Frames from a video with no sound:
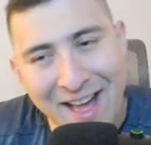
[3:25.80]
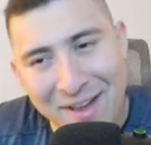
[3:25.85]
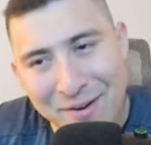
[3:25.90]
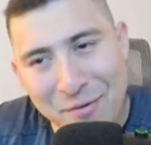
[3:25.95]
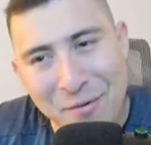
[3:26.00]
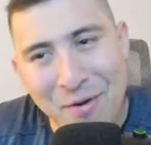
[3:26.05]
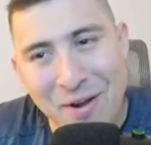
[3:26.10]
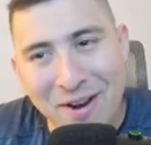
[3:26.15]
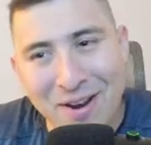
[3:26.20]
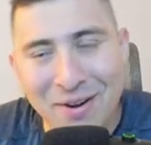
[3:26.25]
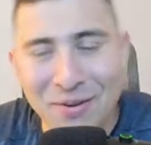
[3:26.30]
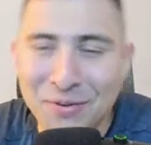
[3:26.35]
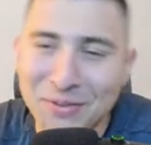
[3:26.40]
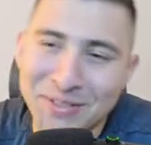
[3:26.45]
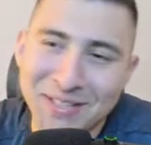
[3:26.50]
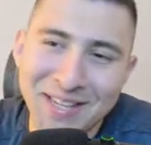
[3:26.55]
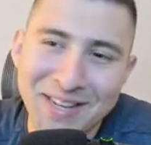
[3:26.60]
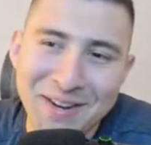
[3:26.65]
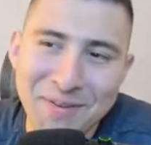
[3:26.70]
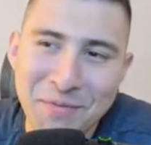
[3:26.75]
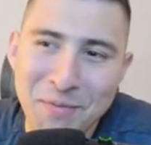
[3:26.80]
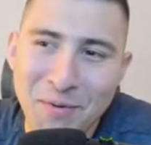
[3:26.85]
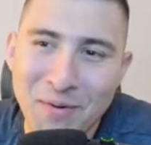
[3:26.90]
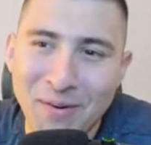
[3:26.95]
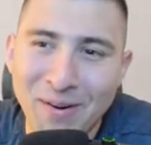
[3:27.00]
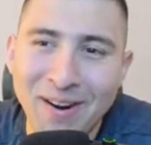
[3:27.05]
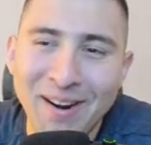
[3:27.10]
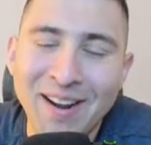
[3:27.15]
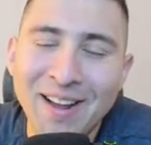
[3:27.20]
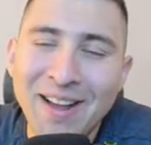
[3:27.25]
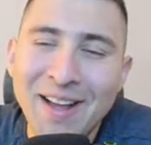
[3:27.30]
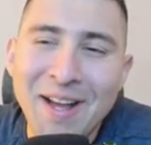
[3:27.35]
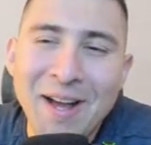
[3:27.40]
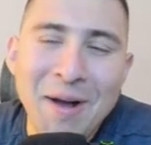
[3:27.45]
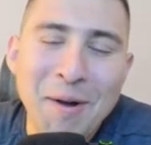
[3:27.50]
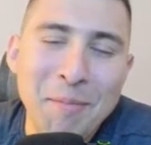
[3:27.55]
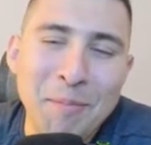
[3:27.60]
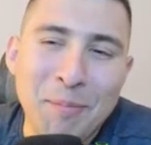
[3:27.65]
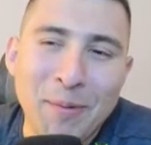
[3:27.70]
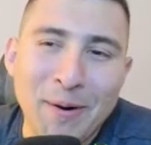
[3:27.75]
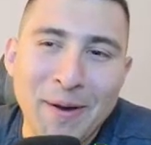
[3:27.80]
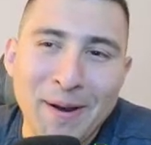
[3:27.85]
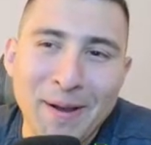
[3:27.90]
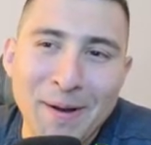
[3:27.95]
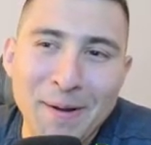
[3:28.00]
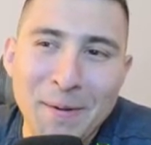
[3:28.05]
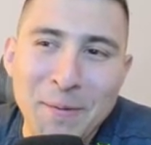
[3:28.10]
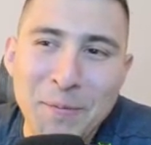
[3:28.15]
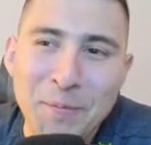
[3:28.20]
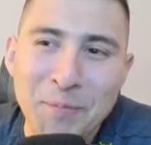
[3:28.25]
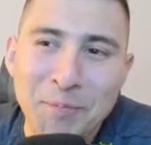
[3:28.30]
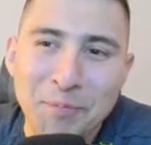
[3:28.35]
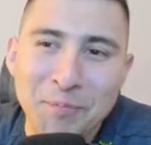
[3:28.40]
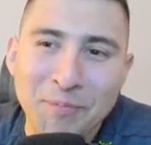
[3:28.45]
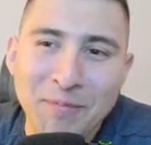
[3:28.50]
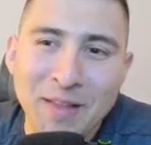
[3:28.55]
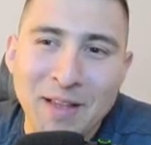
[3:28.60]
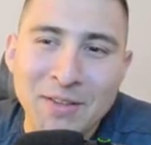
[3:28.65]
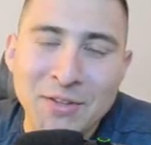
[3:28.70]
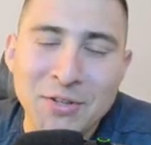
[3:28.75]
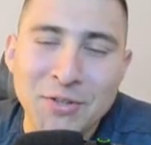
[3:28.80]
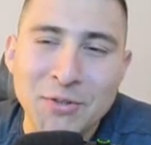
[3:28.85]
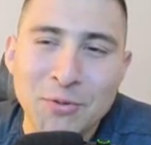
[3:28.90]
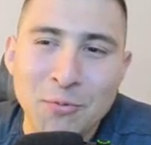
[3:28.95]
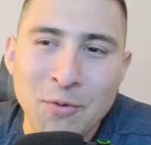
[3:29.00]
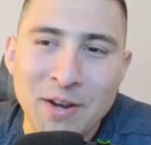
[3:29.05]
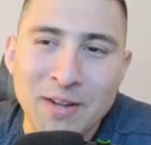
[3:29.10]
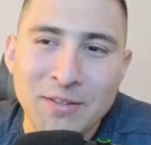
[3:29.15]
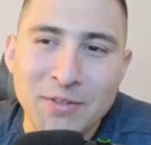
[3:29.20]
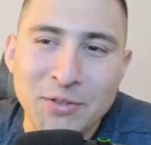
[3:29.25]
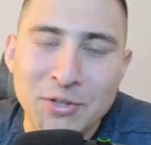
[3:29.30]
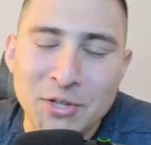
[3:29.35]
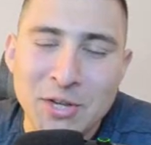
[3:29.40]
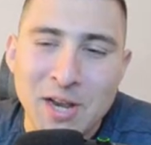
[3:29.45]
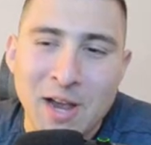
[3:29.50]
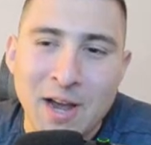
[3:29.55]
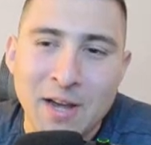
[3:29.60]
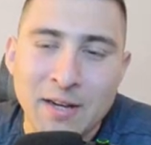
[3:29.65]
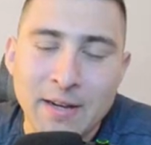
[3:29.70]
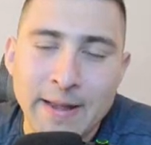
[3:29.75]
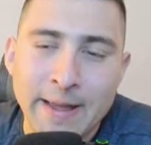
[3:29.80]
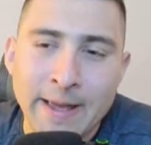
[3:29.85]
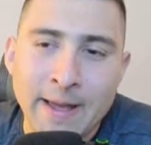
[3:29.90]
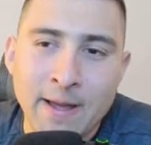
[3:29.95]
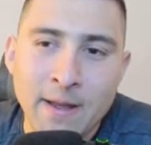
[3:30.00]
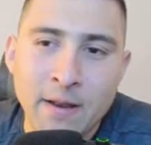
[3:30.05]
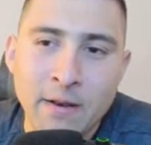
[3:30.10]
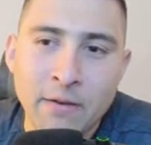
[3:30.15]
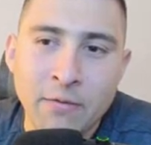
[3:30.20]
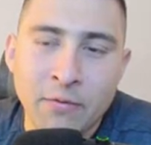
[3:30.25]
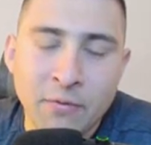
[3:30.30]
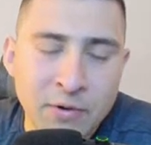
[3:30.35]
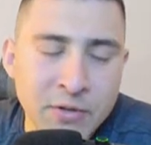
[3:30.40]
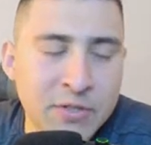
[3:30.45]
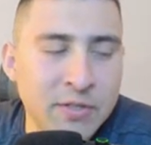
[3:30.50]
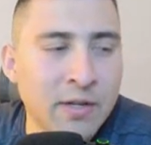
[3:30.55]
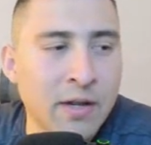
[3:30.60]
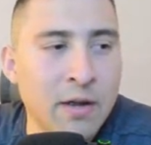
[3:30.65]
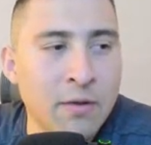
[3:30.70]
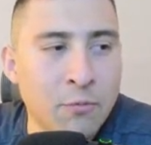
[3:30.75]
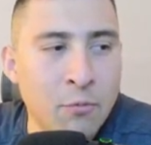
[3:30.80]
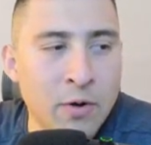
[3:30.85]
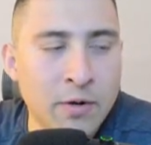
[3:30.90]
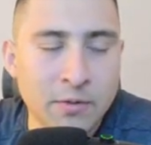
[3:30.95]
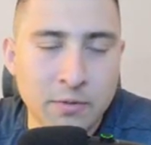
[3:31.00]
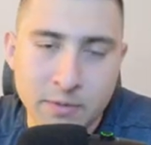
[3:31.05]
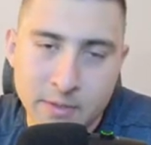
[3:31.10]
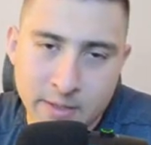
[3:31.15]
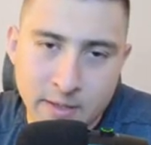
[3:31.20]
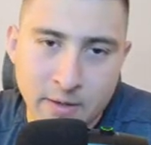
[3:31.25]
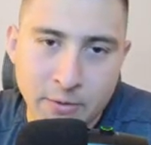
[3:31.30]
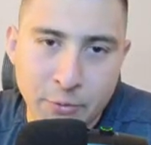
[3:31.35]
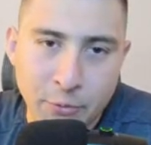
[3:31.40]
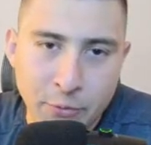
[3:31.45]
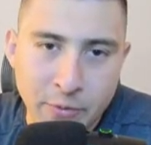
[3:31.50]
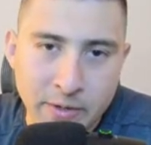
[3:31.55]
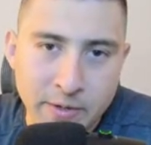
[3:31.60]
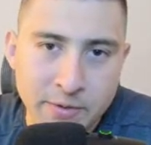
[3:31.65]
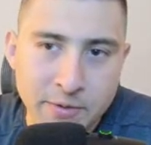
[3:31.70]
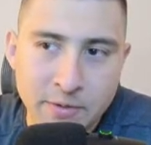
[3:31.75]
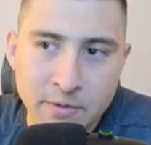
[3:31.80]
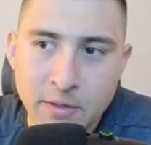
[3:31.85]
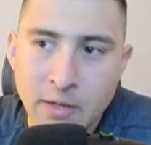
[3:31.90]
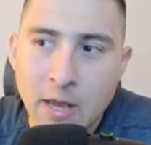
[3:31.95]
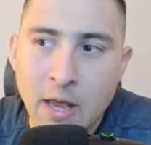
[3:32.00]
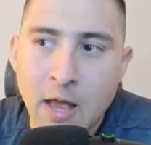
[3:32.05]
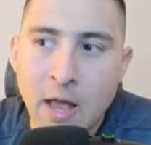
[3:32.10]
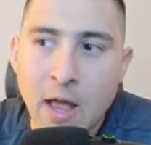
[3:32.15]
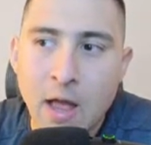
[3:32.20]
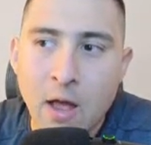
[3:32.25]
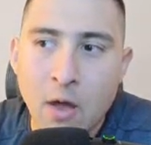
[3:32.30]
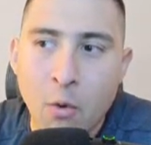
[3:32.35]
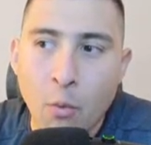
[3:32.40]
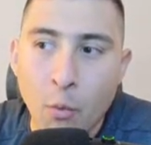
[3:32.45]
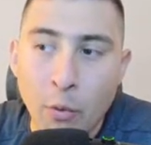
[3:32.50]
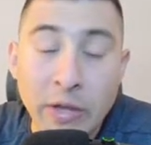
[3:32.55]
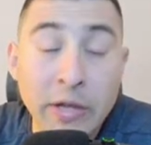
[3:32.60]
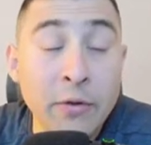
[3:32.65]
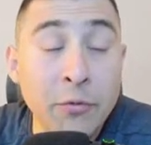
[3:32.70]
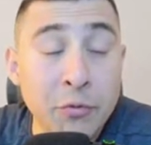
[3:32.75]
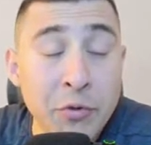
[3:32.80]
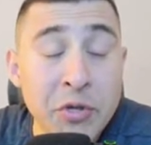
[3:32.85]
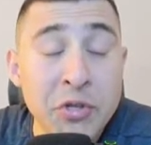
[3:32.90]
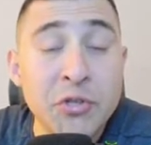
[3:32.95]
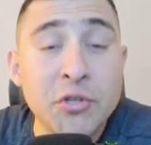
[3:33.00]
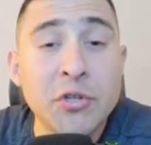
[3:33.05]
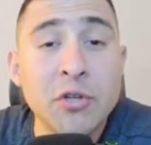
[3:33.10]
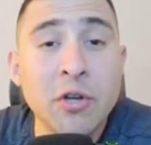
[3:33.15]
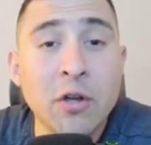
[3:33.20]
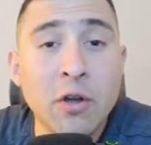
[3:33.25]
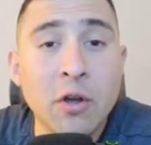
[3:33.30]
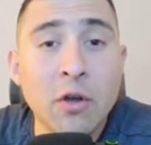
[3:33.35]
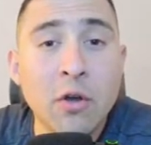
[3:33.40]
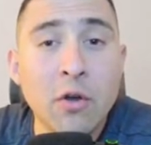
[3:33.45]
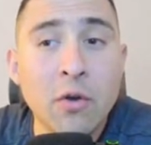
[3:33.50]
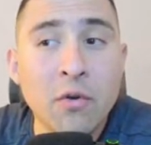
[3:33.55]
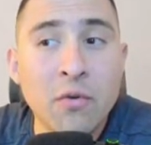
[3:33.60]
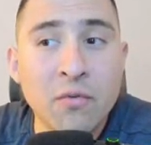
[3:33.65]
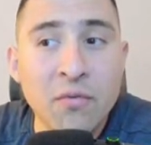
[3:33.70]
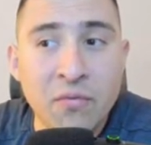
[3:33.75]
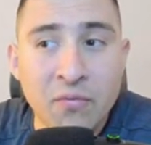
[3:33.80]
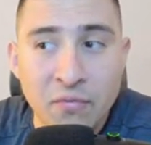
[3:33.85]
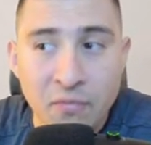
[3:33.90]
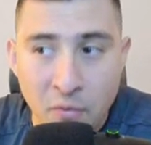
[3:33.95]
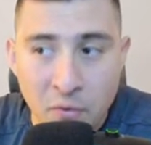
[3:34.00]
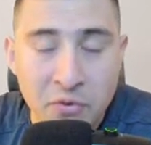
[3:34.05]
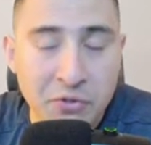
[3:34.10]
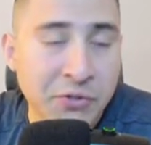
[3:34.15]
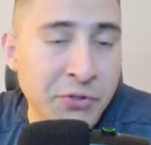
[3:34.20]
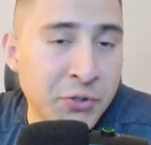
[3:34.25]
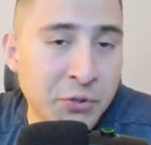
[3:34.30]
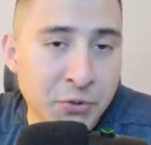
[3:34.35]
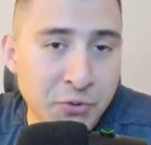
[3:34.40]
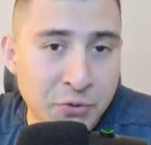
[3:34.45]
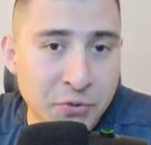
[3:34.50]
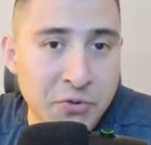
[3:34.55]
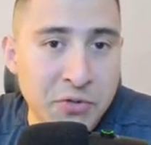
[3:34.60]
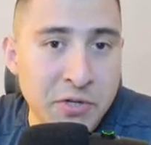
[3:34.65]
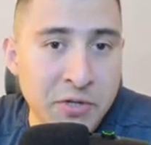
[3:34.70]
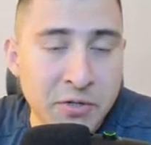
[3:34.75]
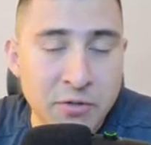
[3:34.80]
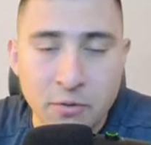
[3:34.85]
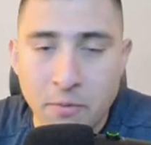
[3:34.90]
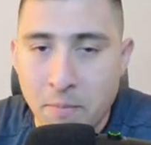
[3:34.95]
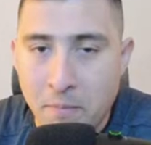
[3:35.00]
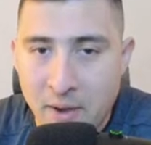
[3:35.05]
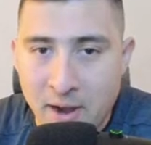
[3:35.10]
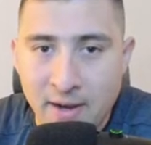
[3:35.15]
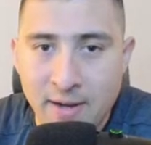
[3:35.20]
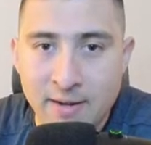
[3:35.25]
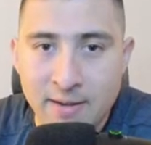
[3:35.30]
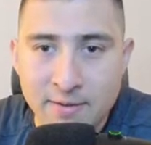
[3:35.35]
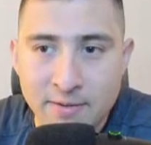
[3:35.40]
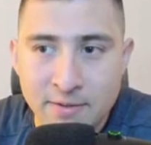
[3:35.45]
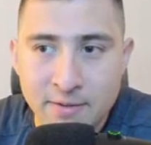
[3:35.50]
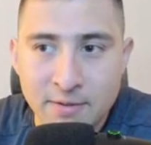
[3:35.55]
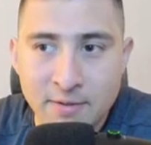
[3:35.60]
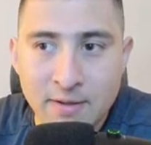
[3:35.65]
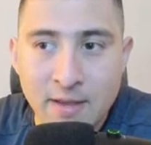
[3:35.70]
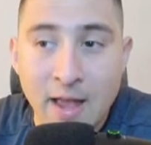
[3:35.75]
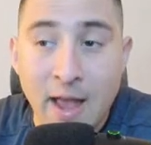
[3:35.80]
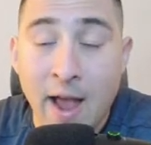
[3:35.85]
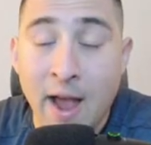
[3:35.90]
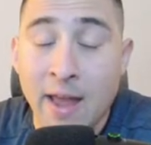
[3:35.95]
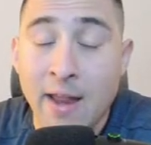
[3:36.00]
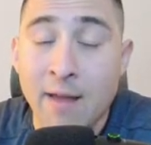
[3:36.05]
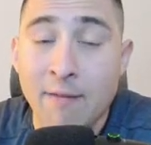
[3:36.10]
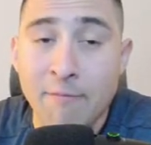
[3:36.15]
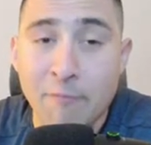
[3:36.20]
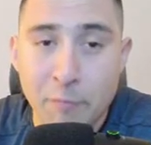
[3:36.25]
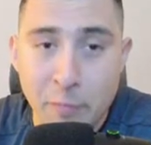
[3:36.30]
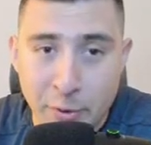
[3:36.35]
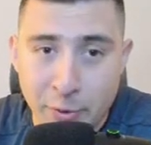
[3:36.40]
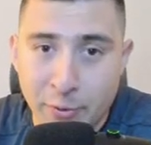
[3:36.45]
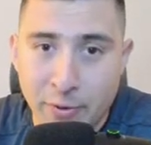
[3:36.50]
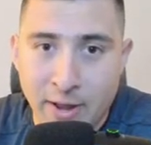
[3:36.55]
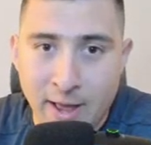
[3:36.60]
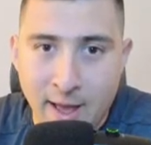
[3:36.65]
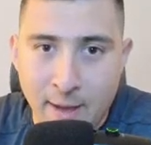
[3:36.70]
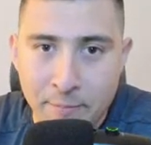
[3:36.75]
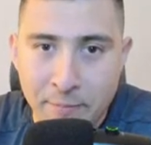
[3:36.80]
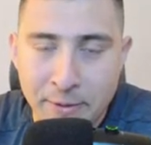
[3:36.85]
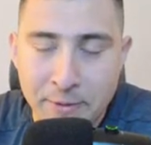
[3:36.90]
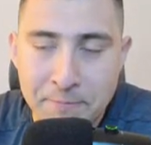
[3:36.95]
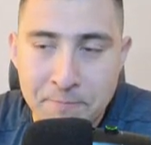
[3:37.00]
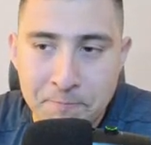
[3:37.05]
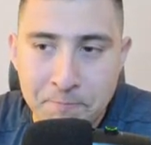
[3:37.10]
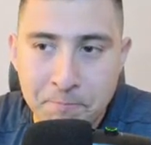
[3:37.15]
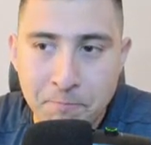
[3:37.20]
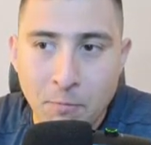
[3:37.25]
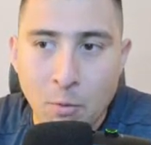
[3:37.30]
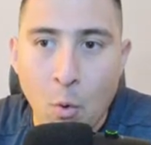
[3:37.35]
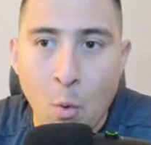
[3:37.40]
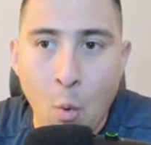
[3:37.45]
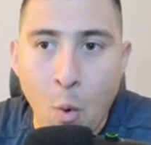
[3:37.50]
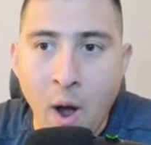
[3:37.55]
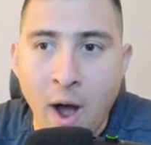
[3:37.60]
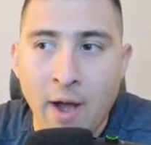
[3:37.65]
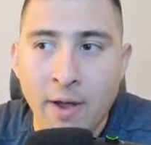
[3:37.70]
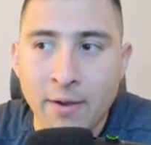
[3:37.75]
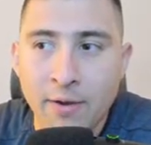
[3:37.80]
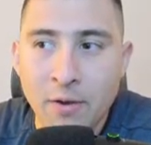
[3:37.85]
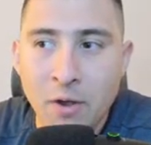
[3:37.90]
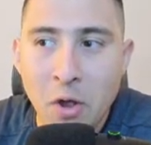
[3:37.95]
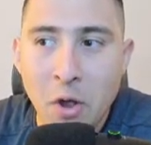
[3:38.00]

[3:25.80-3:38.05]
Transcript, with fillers: I don't want to lose anymore. But um, I just wanted to chat. And first thing I wanted to tell you is we reached four zeros to six on Binance, and I'm very happy. Why?